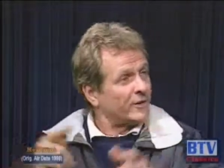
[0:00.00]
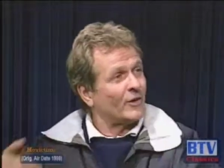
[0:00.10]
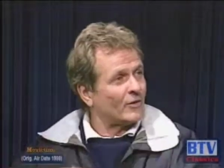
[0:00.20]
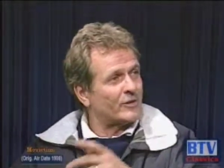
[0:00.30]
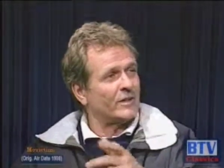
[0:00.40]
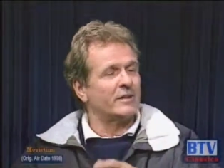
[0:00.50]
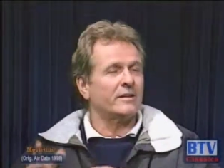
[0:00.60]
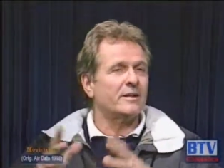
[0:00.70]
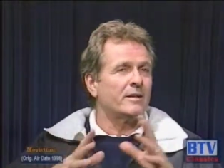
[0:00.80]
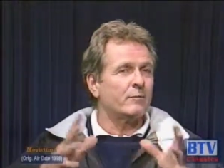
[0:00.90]
you know, kid."
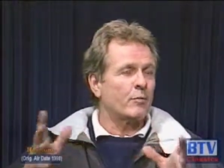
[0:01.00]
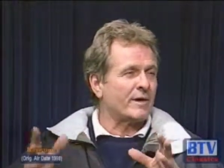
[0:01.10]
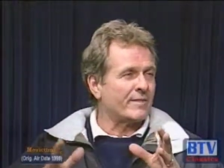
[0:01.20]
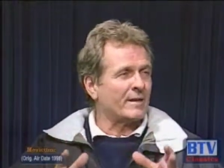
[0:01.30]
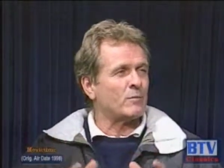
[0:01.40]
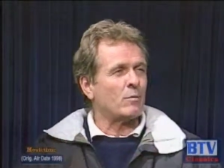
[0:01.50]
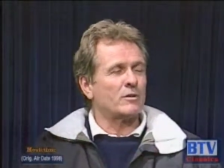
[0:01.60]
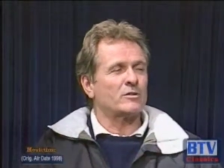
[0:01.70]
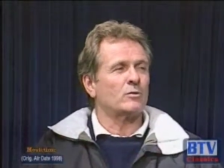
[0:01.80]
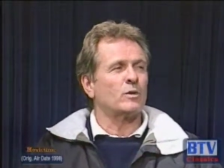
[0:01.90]
And break that moment
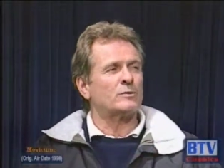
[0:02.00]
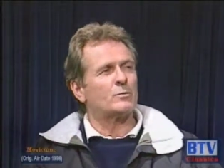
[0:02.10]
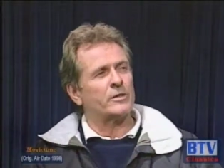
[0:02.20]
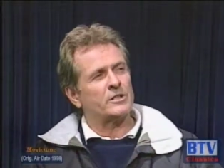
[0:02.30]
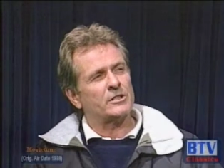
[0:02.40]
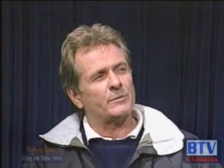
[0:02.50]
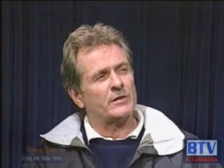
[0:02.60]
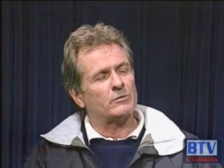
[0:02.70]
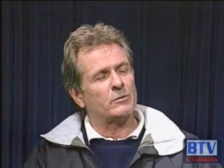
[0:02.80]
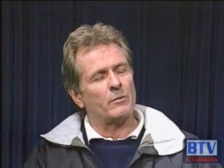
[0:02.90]
because it was a pretty
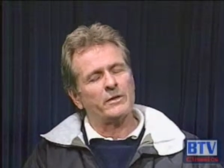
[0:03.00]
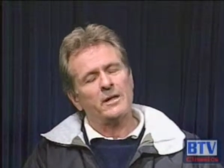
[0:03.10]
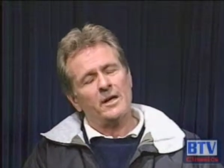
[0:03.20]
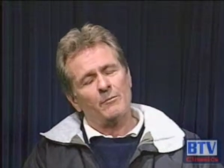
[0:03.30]
suspenseful moment.